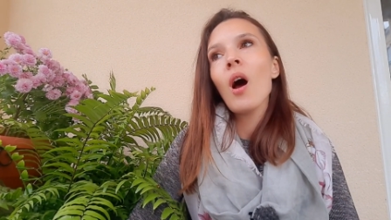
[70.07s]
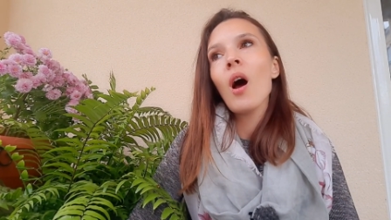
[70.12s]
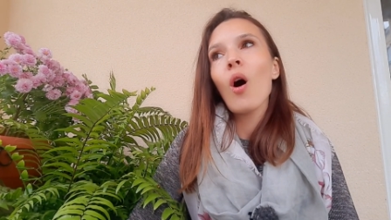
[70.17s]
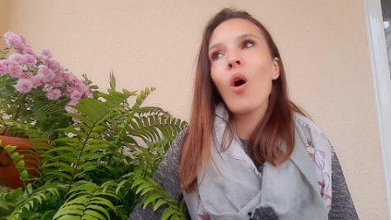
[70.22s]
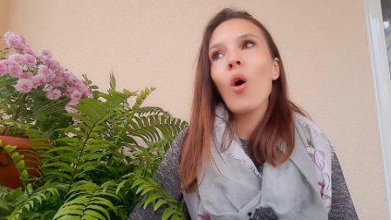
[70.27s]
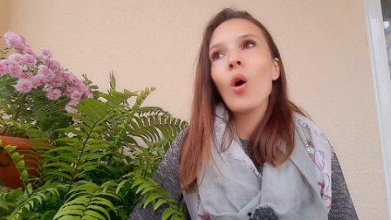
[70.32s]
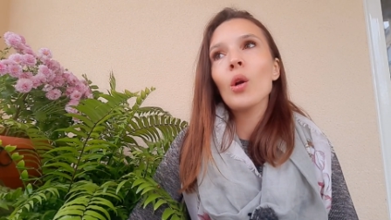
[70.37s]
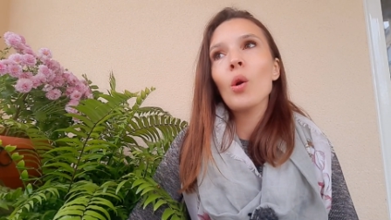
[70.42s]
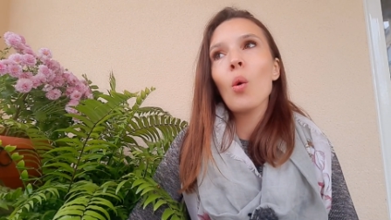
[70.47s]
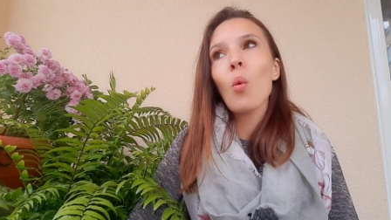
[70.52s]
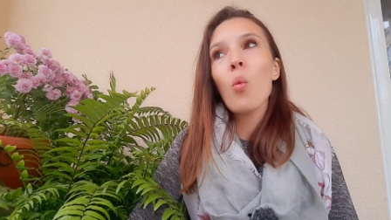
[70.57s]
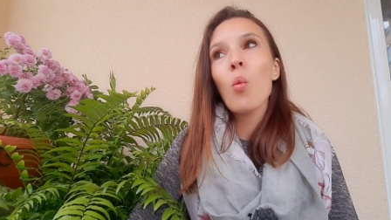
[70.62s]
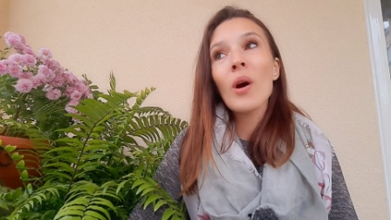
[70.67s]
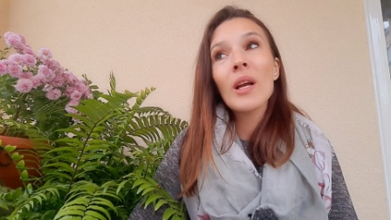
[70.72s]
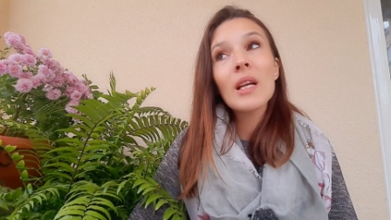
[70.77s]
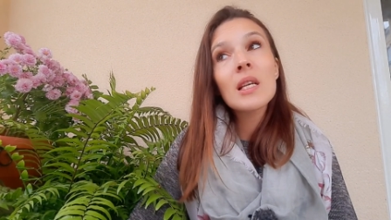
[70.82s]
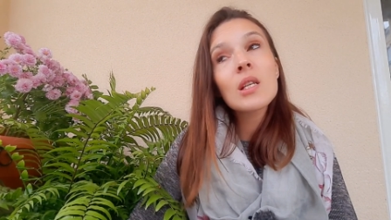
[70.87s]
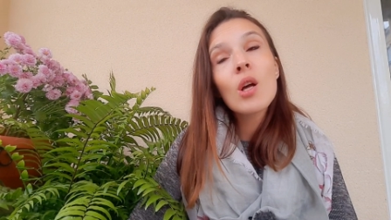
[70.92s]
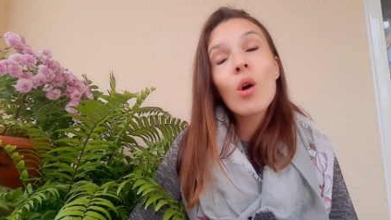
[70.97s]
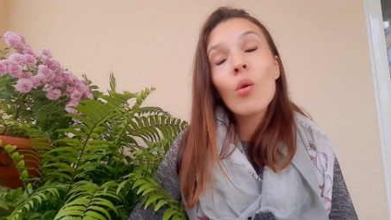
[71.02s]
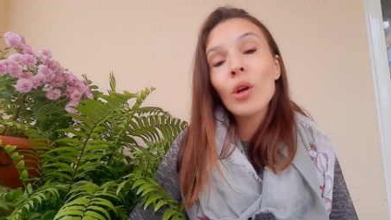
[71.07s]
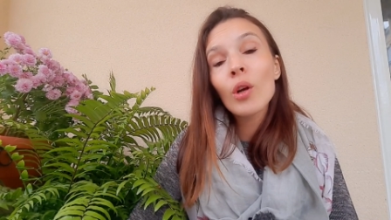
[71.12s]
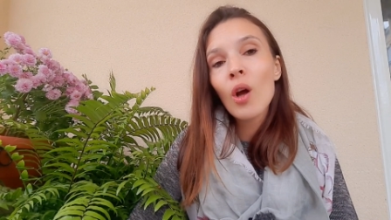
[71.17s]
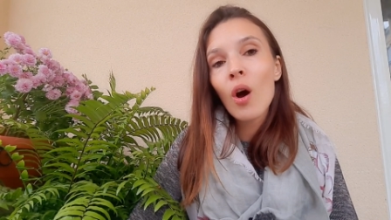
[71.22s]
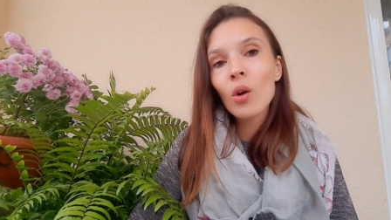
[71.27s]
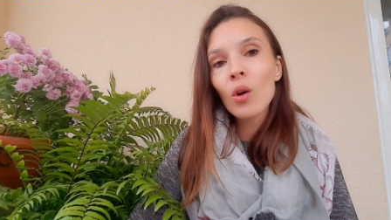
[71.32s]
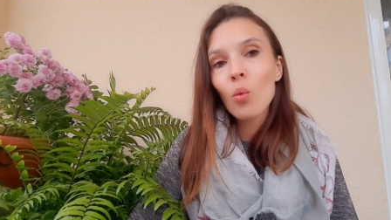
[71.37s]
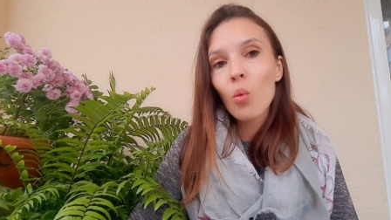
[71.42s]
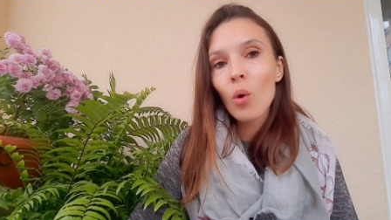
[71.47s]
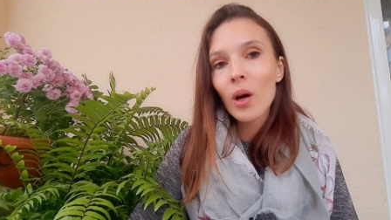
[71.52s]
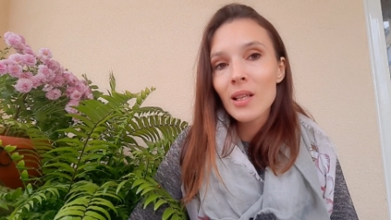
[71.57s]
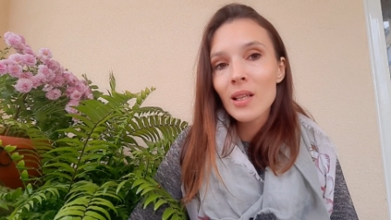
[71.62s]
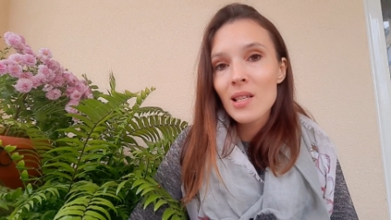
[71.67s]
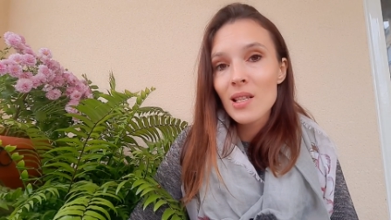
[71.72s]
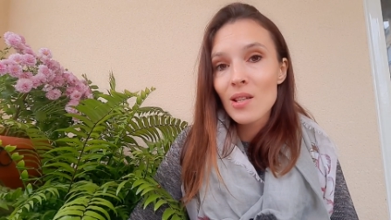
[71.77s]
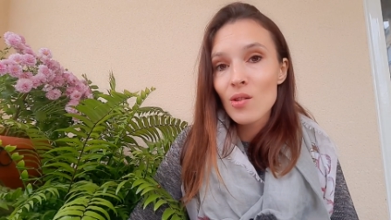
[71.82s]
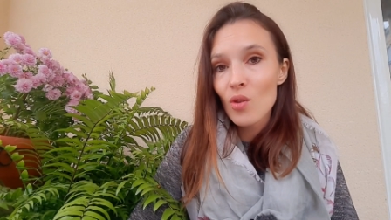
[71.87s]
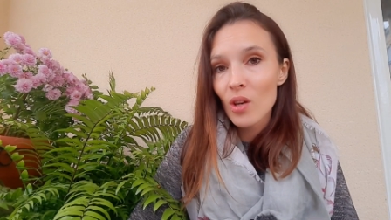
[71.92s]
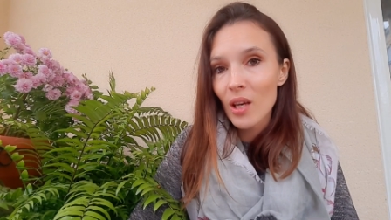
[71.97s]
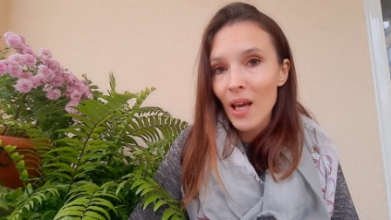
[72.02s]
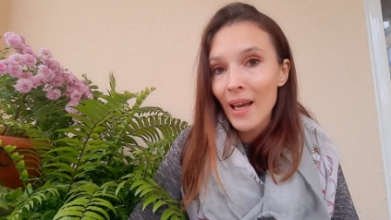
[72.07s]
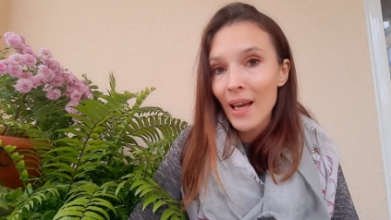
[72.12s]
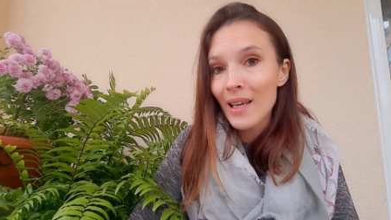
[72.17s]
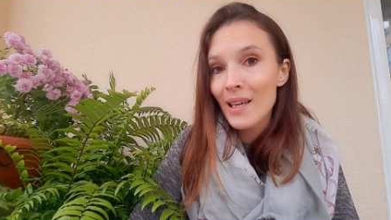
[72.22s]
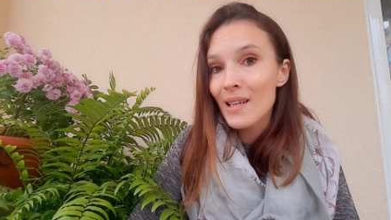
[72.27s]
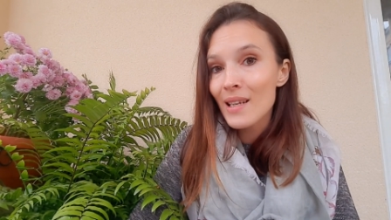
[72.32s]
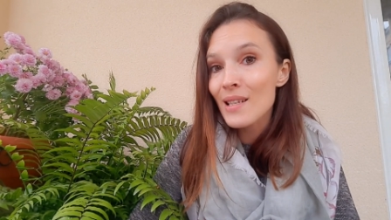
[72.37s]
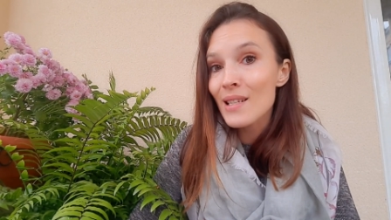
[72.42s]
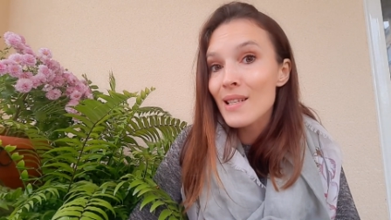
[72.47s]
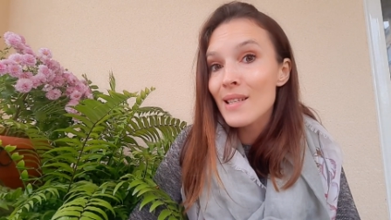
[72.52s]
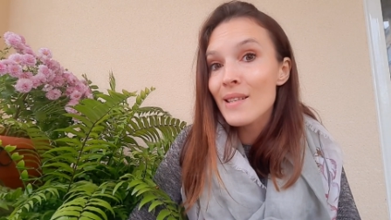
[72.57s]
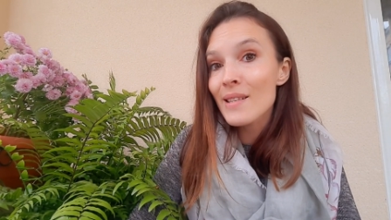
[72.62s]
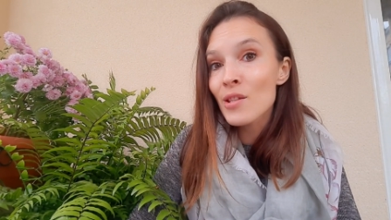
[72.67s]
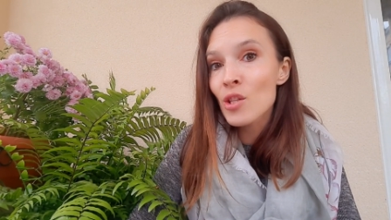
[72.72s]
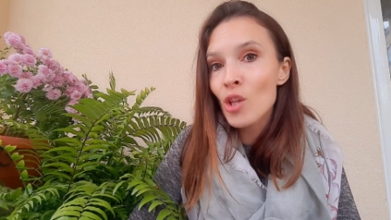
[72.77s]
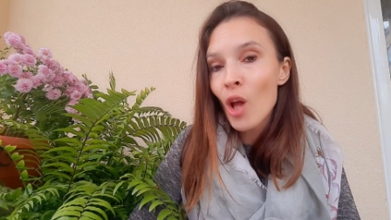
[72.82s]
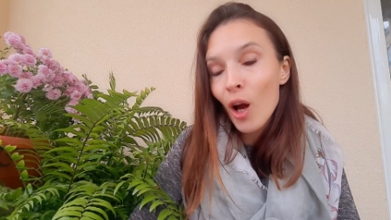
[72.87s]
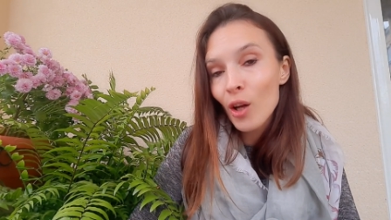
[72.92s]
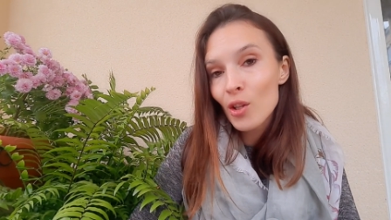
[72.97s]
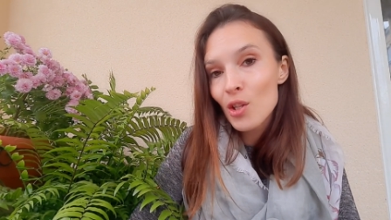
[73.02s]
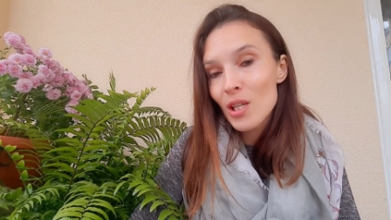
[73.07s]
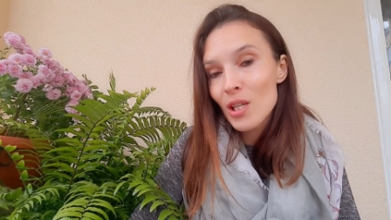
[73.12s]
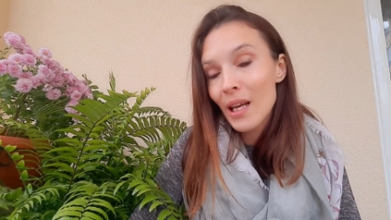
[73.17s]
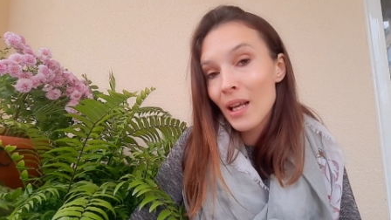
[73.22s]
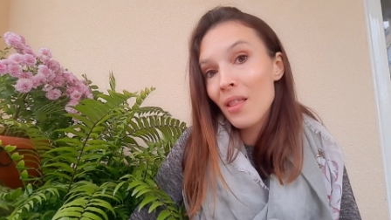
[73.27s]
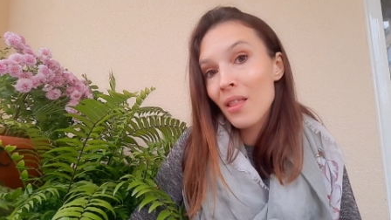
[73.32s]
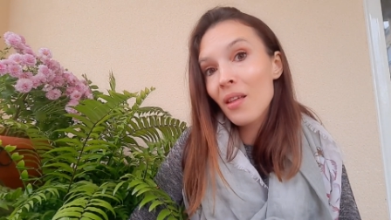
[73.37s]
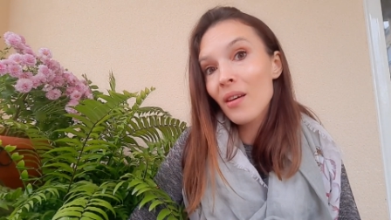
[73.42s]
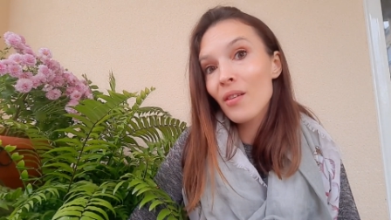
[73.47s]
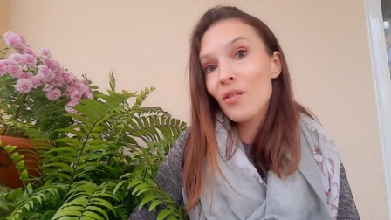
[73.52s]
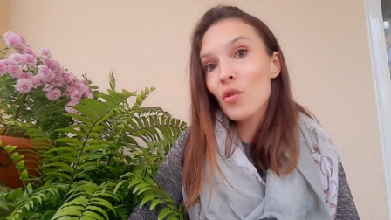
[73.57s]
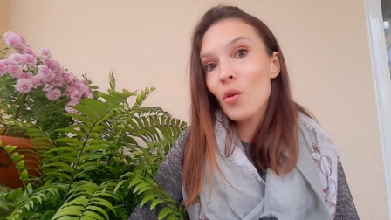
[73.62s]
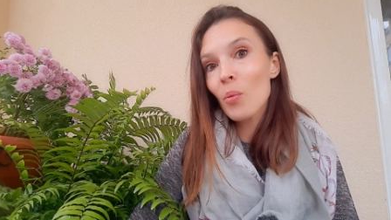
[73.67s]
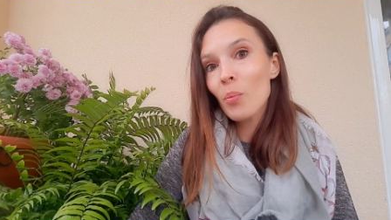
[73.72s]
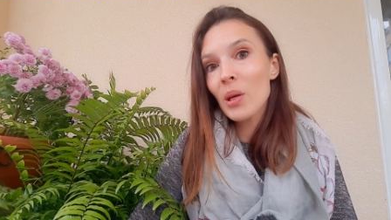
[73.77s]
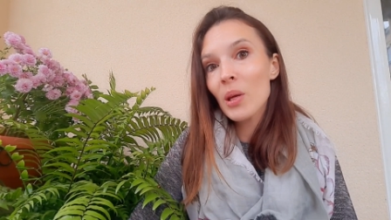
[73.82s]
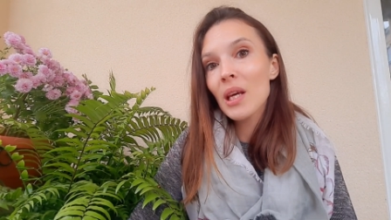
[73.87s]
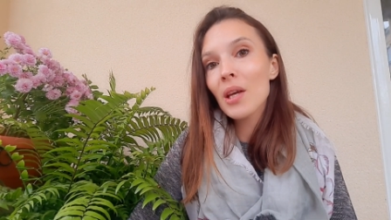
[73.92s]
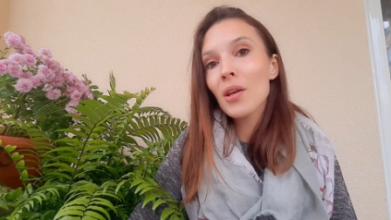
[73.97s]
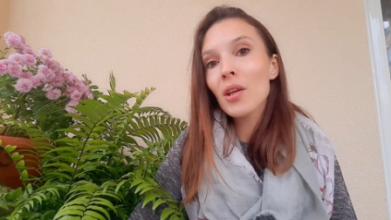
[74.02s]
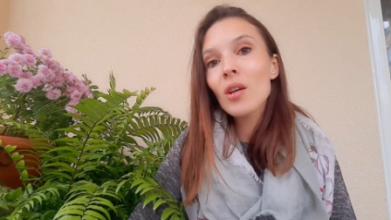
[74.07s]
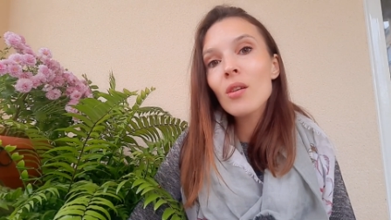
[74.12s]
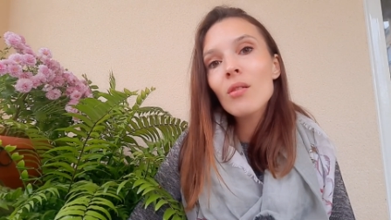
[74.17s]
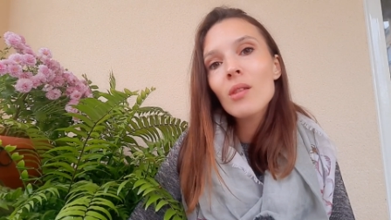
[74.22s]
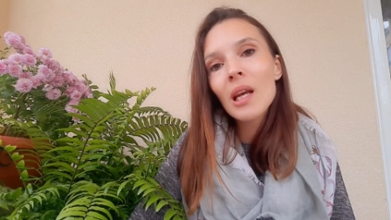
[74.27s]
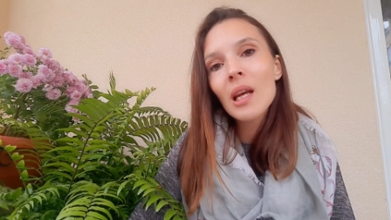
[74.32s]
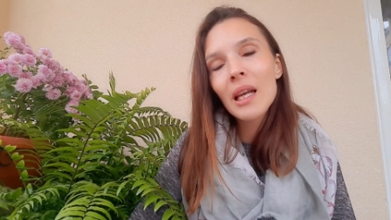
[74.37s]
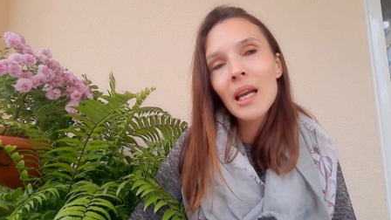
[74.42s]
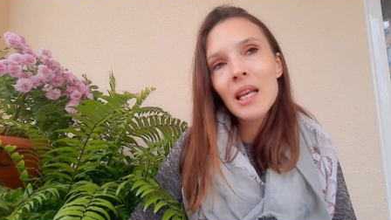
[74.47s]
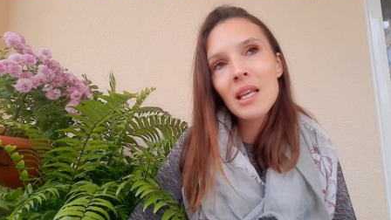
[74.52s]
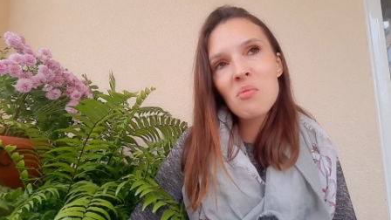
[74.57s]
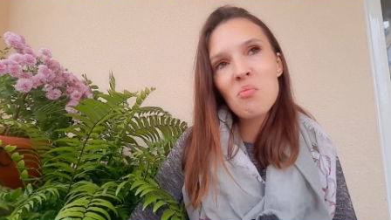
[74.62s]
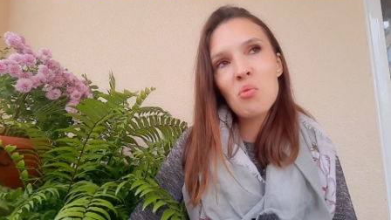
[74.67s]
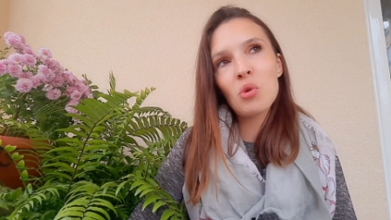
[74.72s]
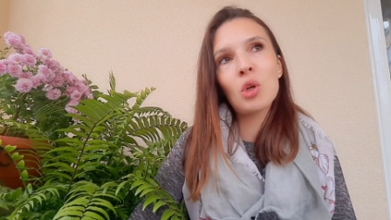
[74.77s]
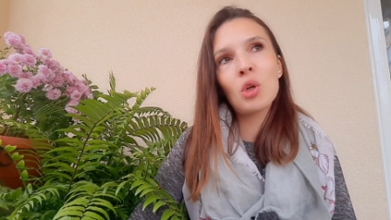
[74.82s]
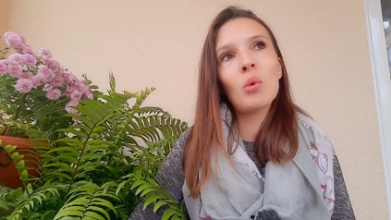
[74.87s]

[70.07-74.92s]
on what is going on once UK is not in the European Union anymore.